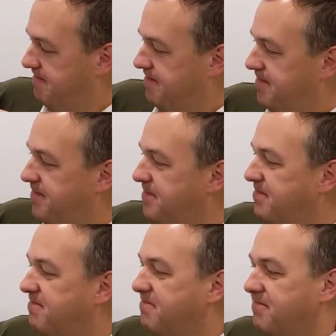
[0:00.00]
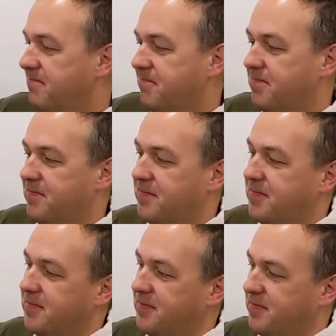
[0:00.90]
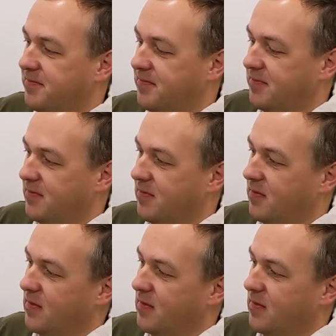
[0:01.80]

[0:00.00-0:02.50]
(no one is talking)